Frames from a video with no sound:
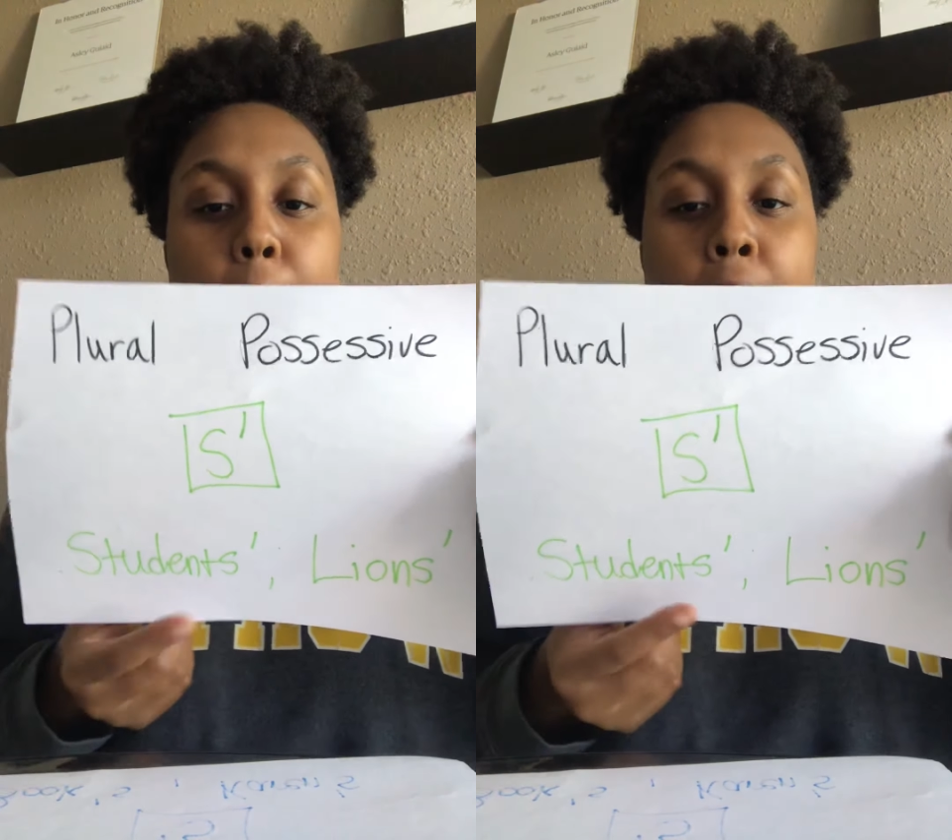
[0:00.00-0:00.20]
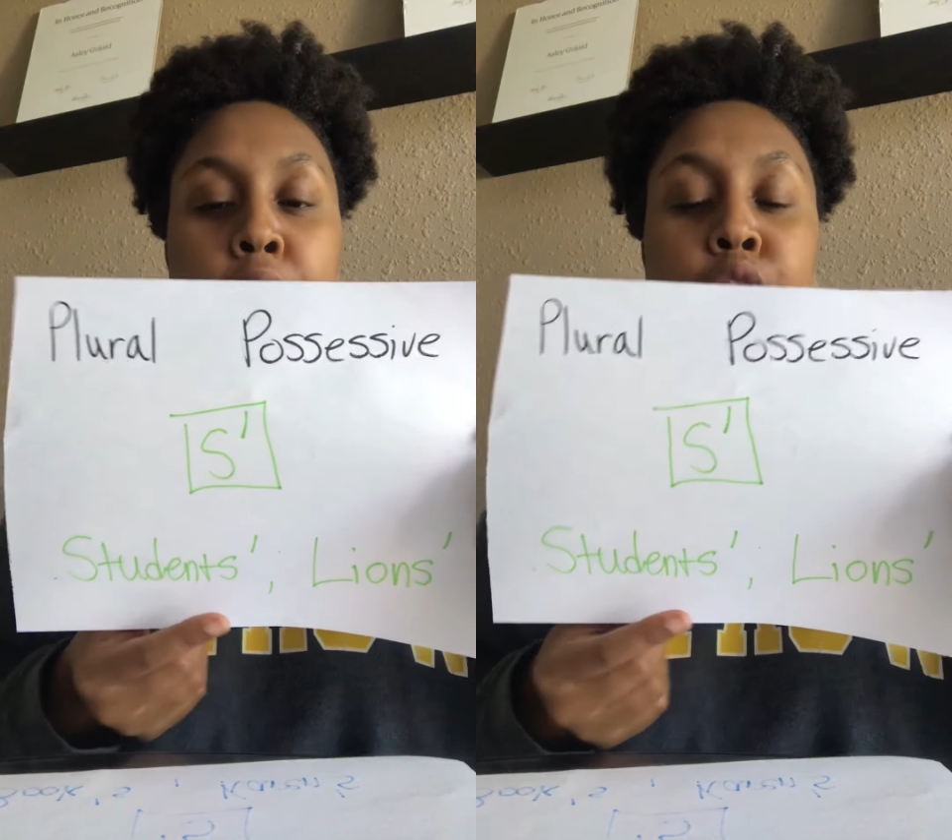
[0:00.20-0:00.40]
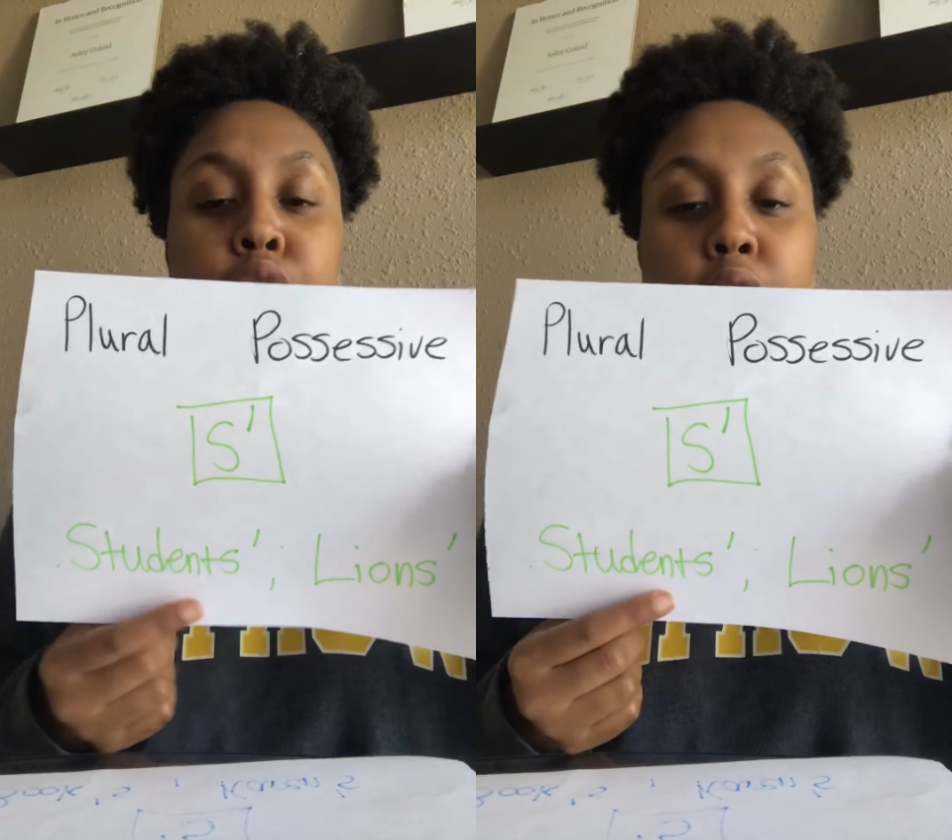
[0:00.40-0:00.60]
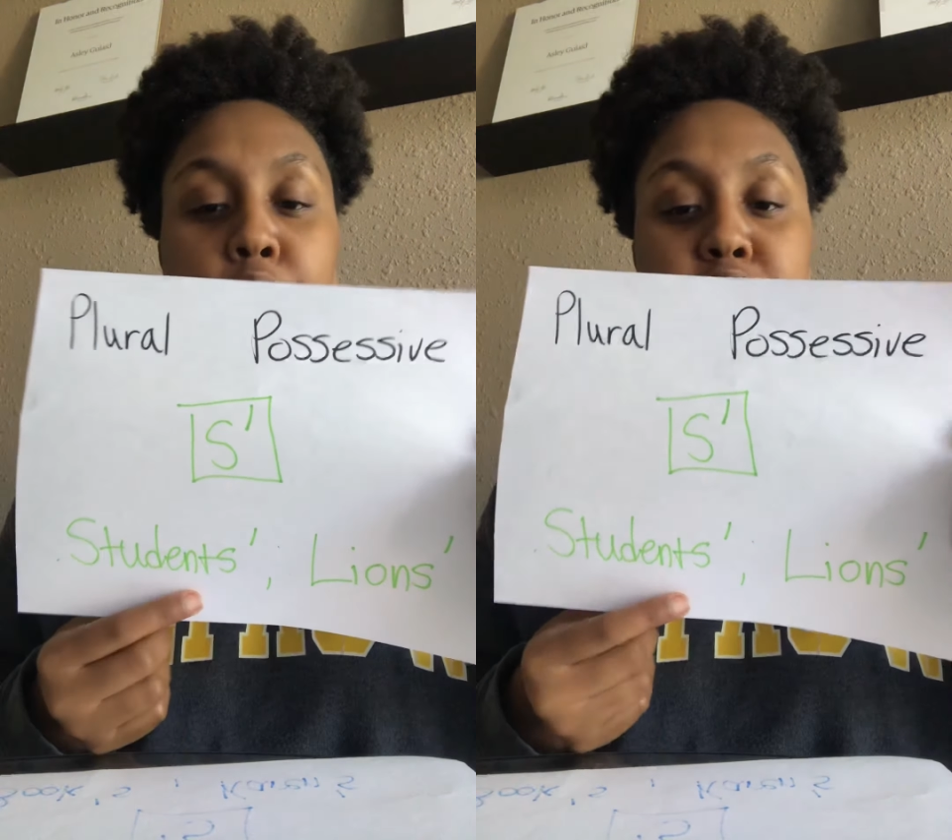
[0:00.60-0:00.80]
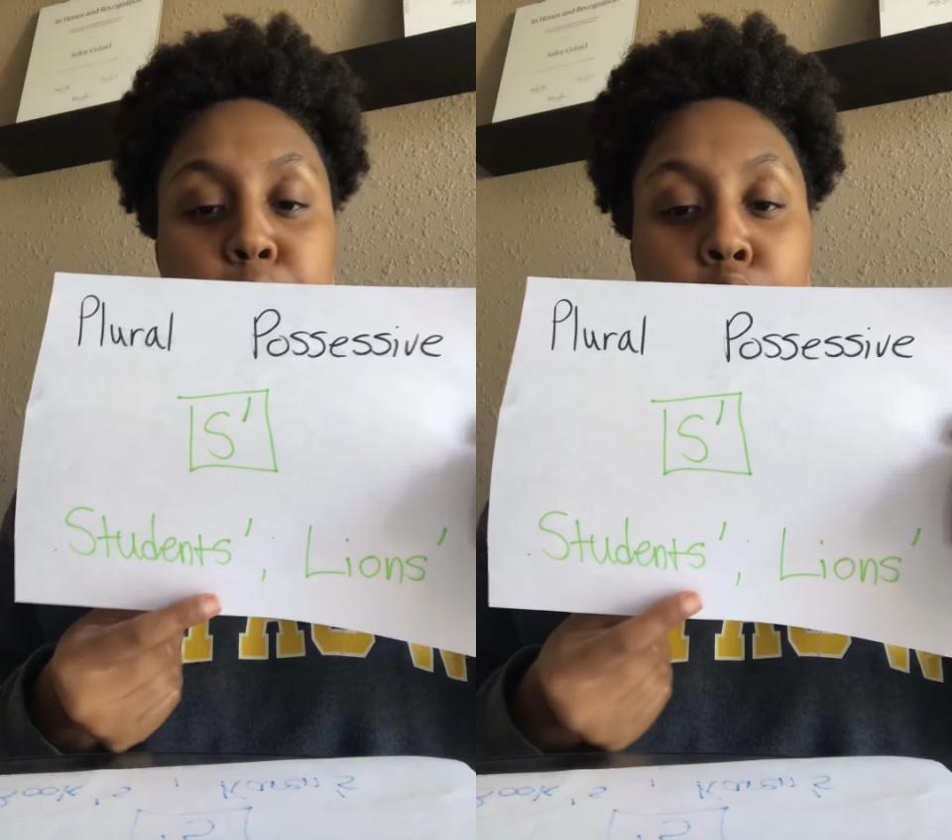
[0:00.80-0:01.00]
I knew there
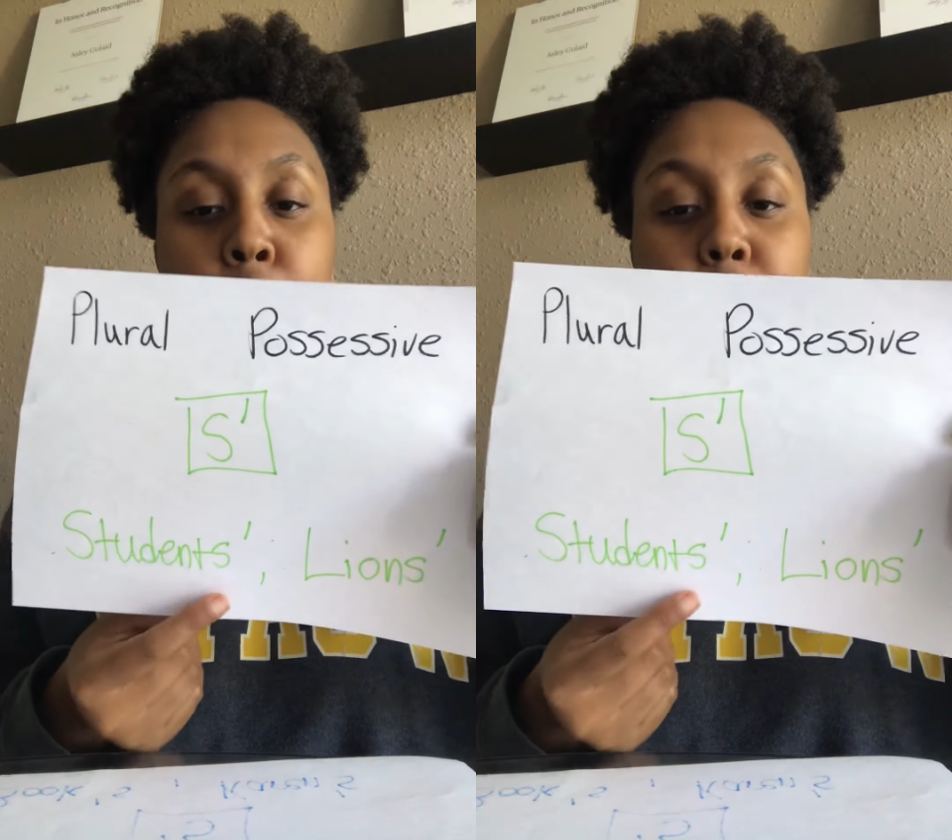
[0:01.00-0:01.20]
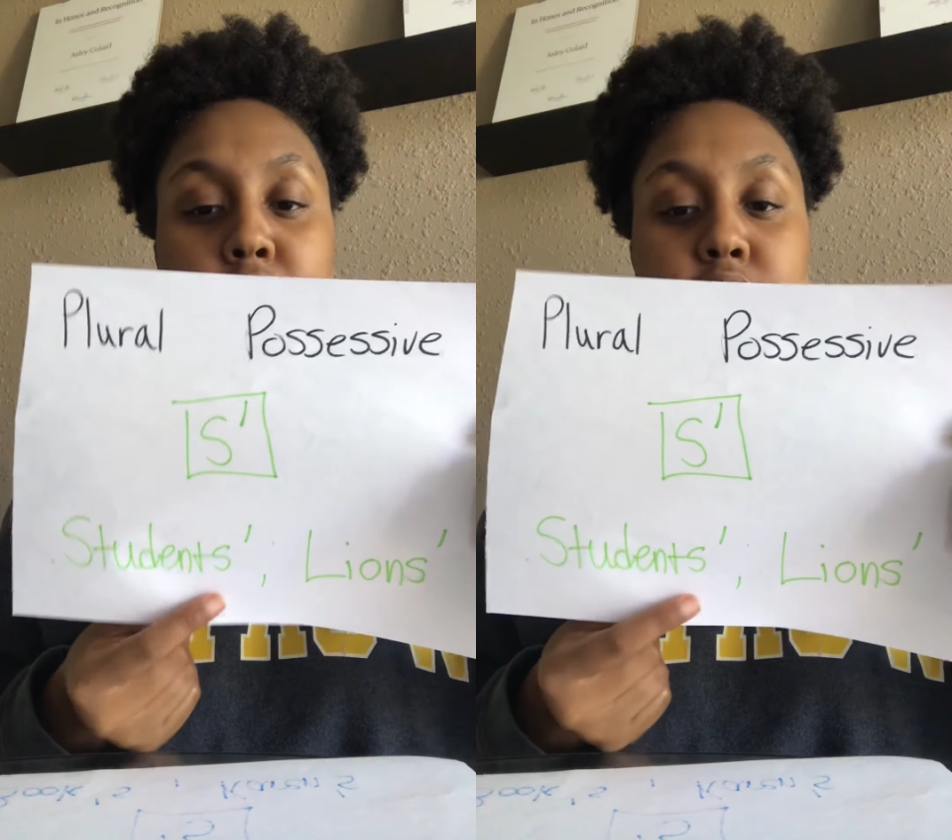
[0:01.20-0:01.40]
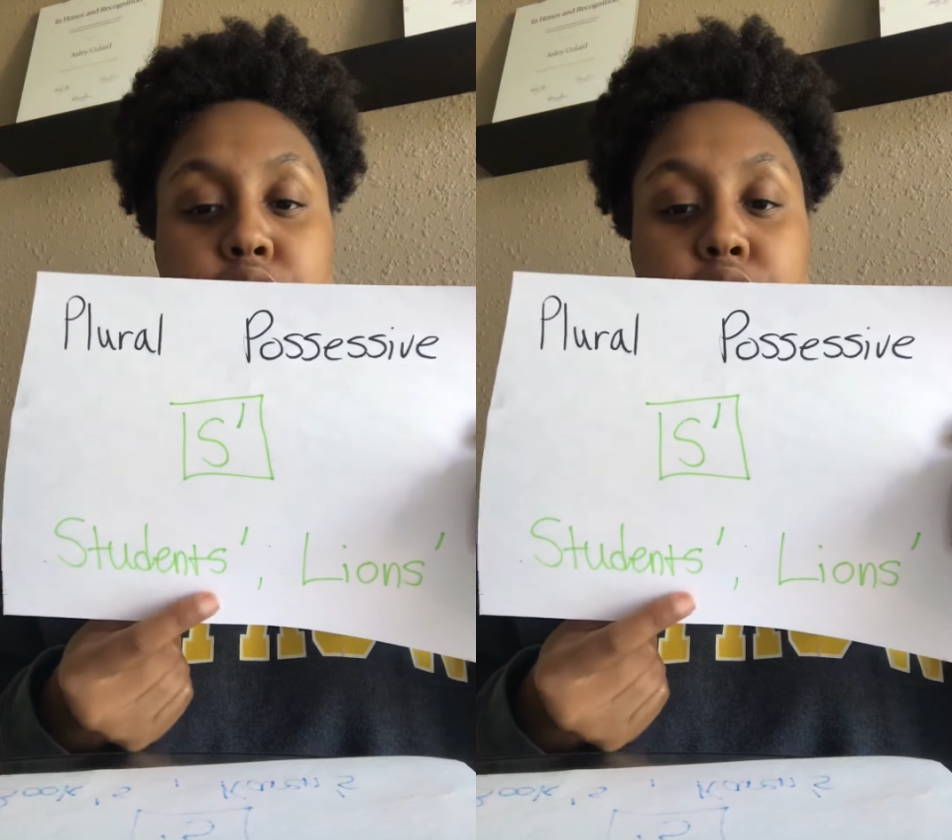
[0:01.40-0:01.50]
was plural because